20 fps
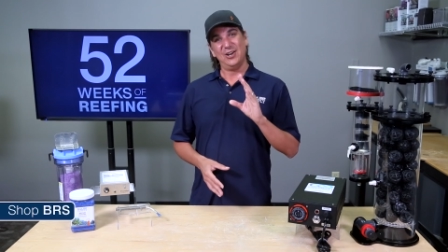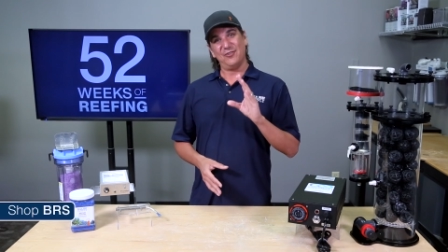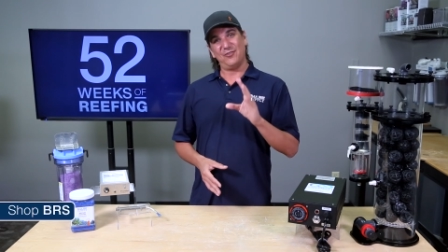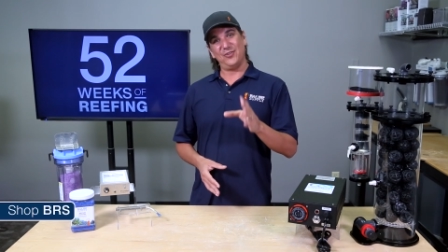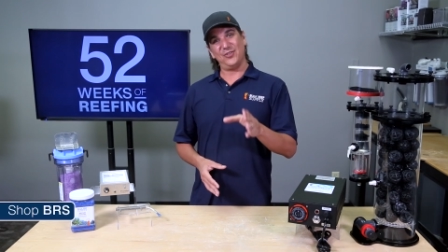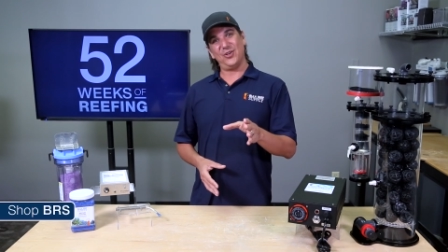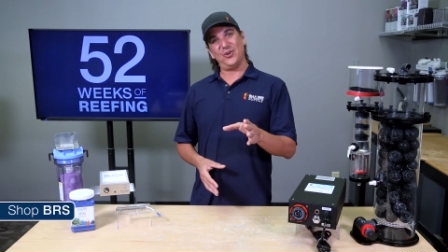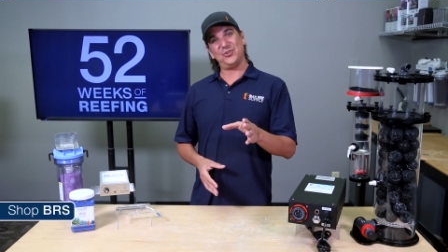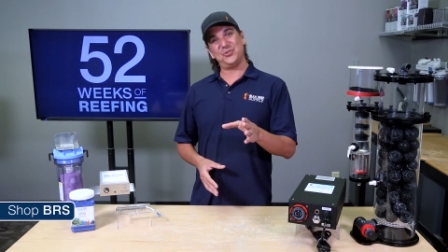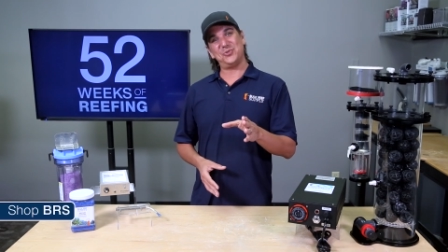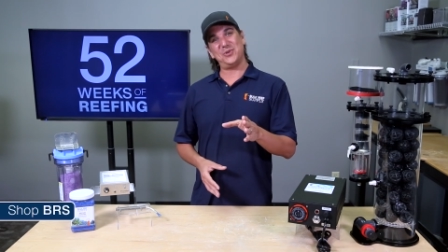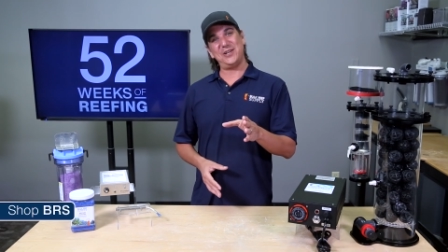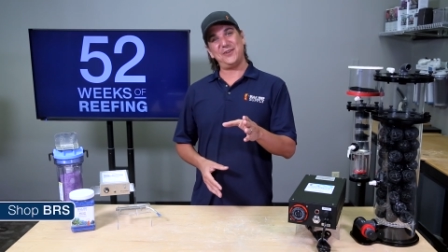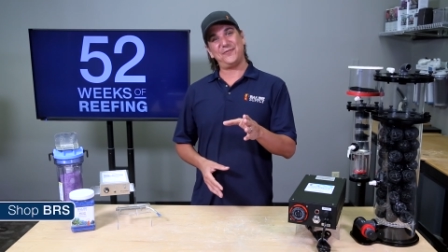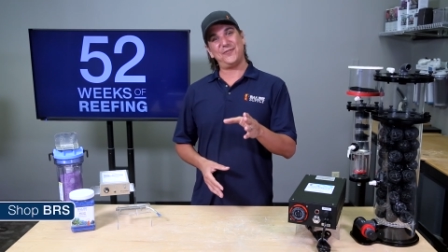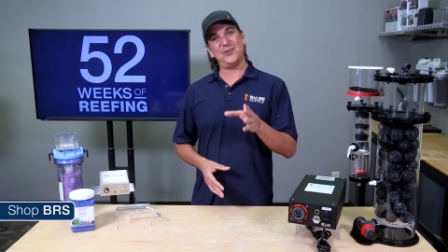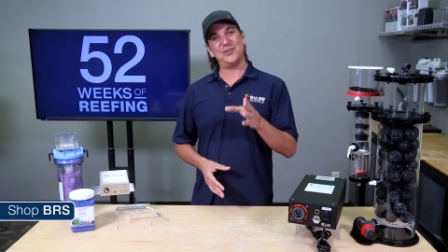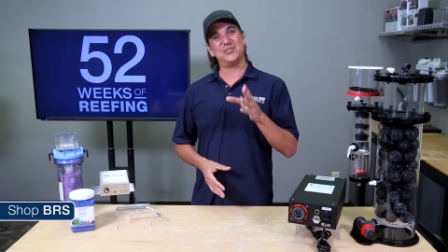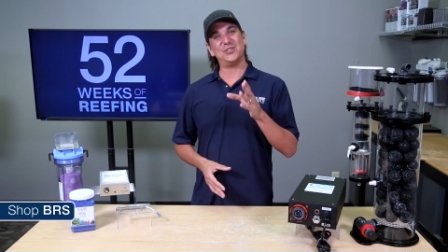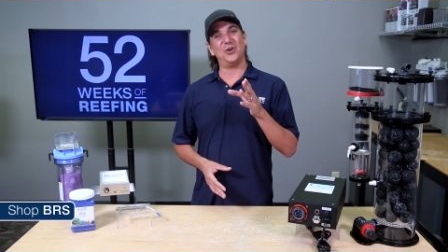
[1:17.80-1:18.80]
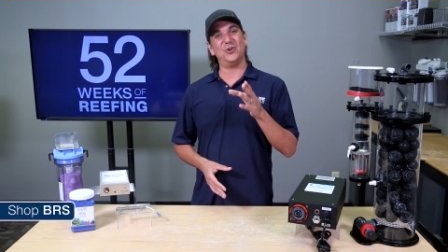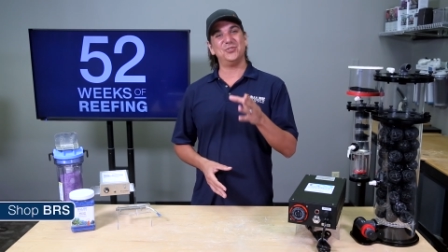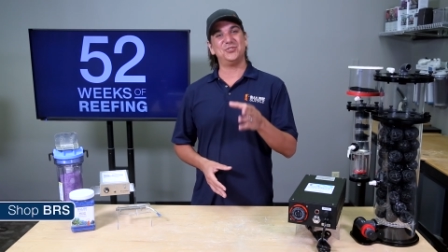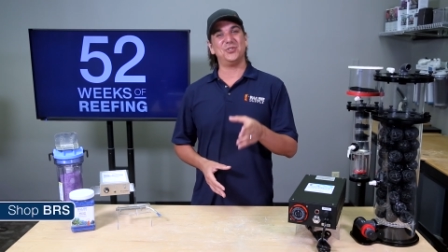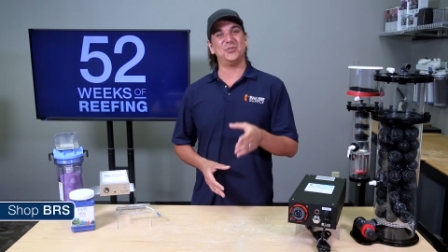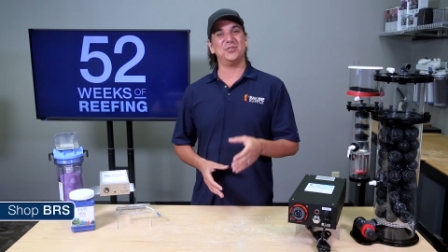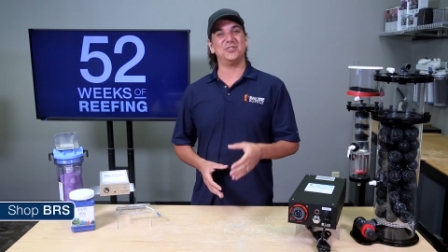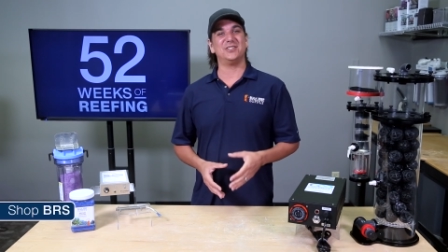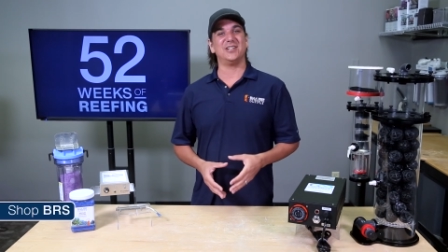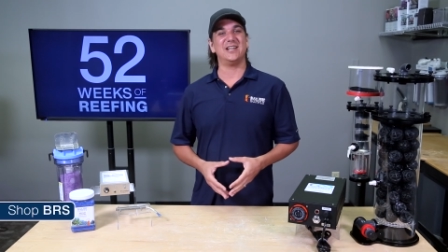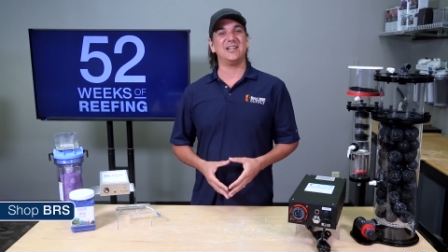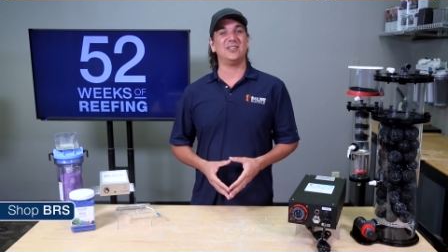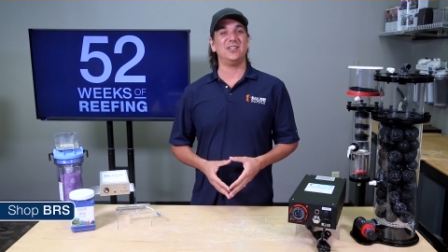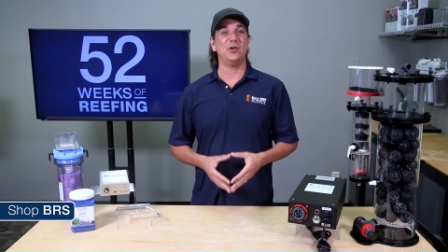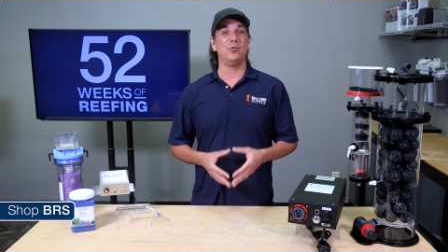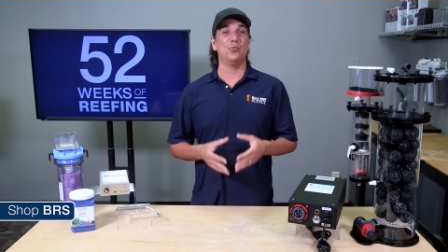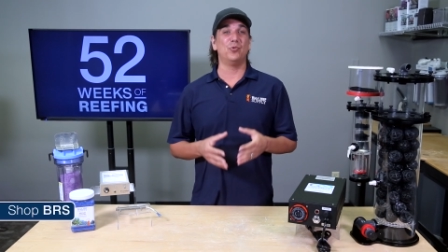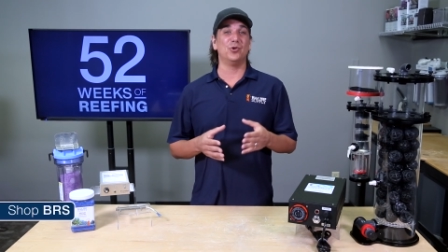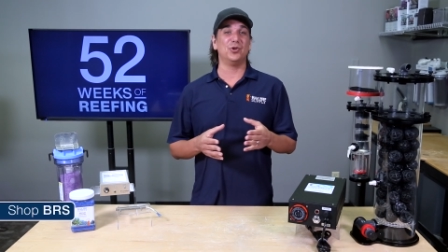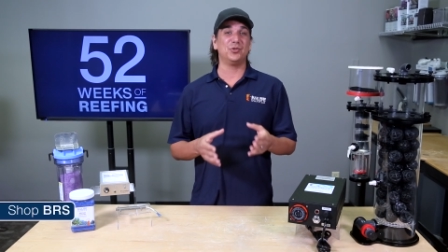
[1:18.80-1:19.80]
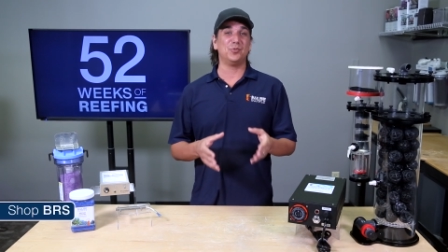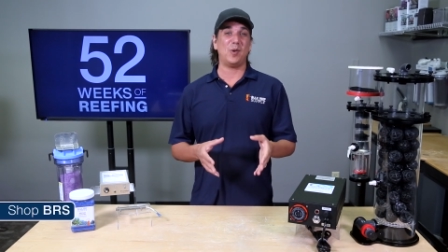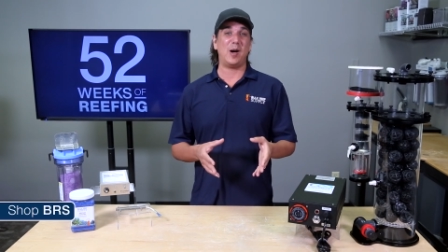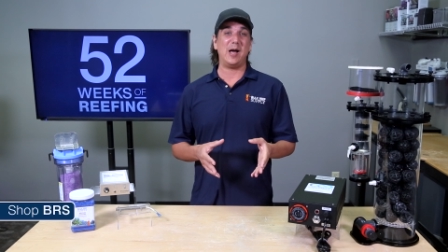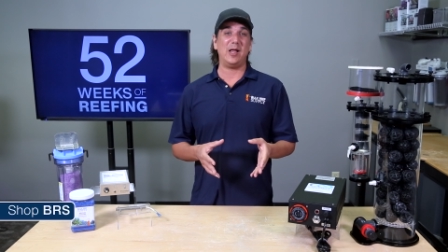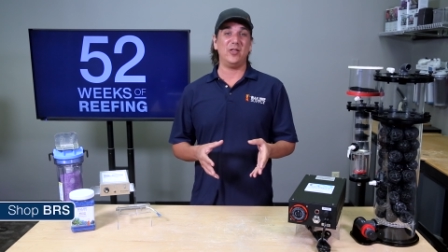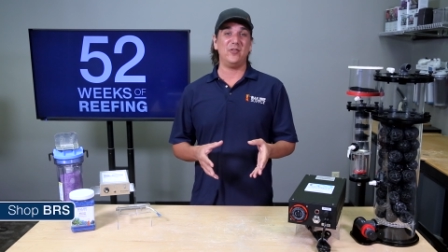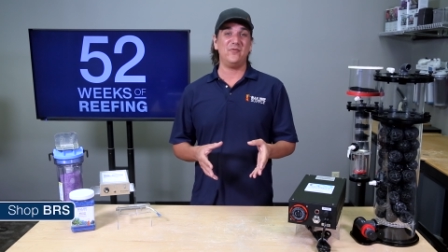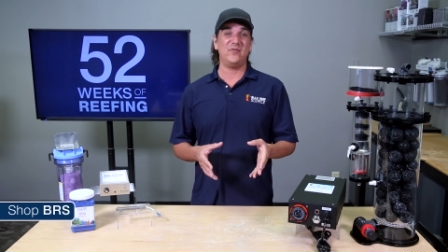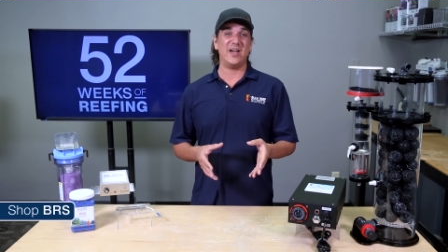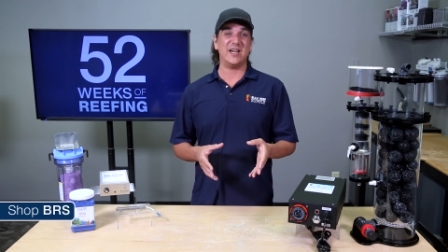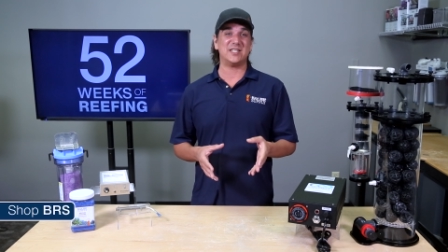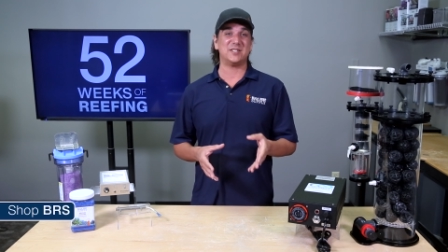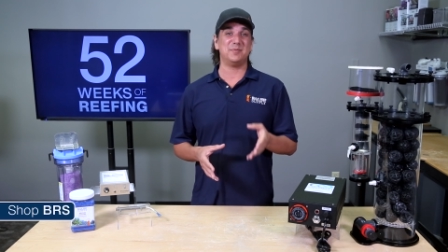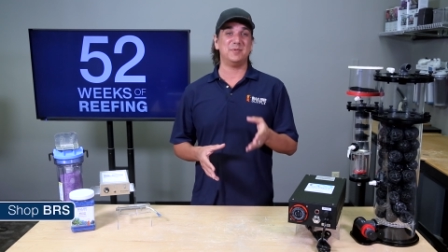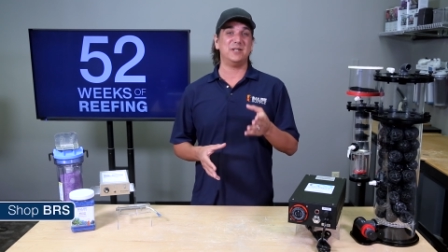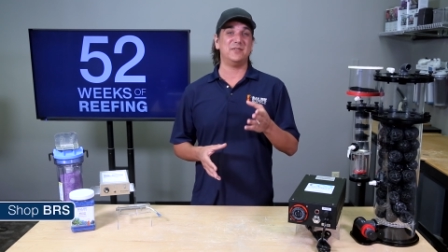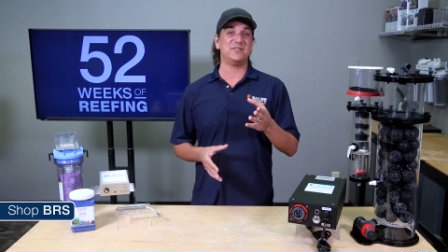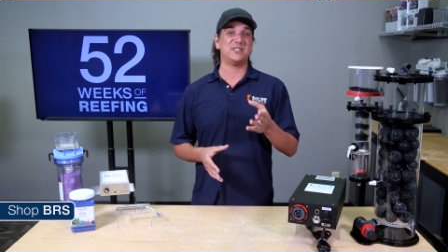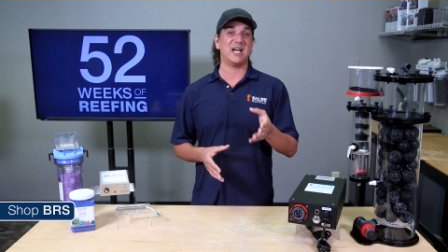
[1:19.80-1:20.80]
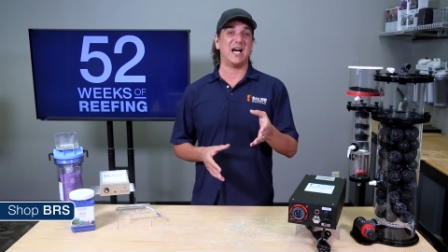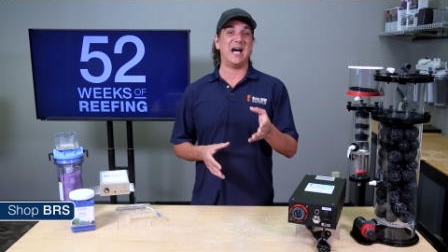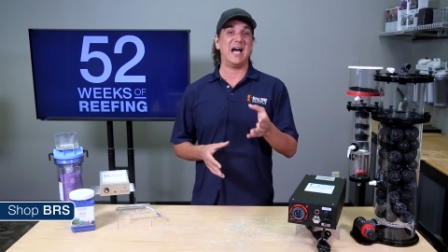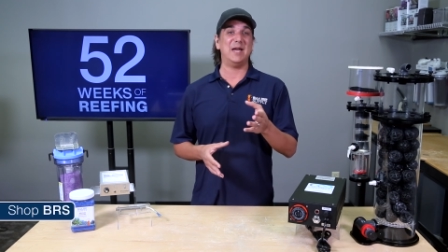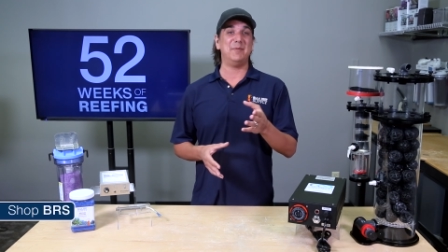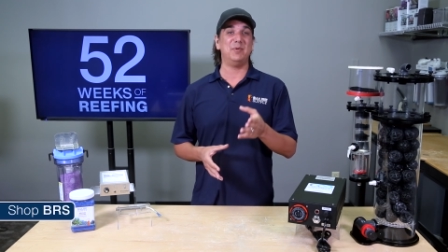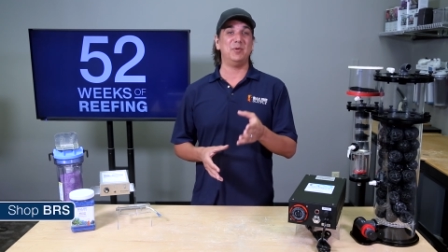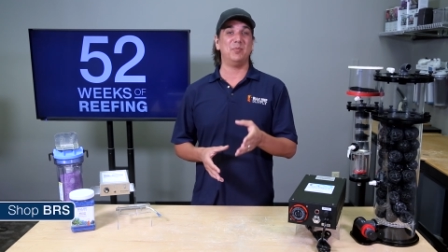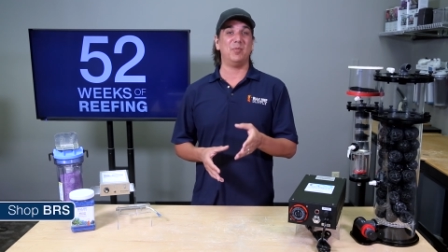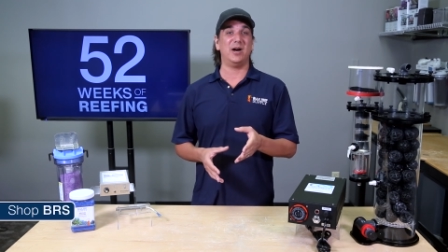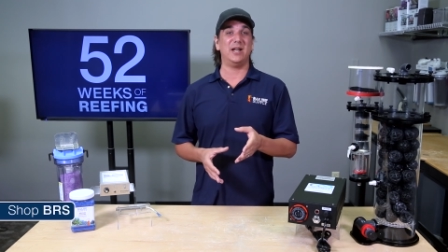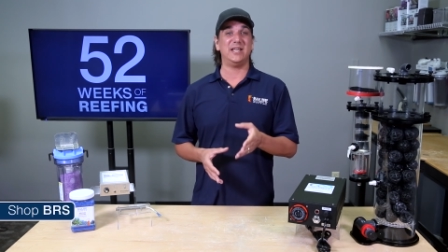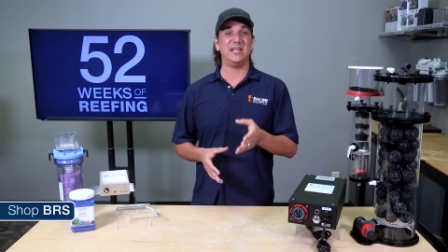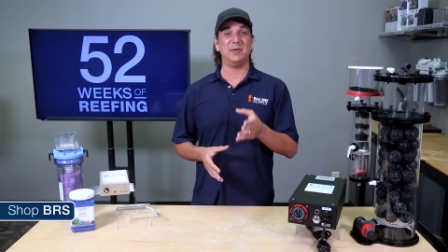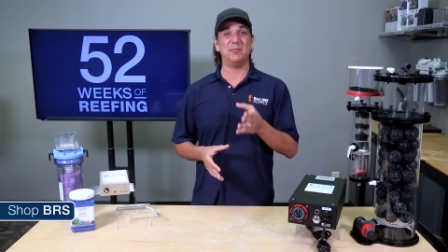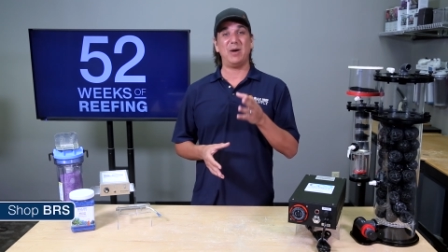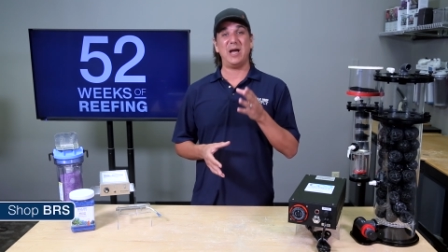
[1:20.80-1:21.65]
For those reefers, ozone is likely a worthwhile investment of time and money.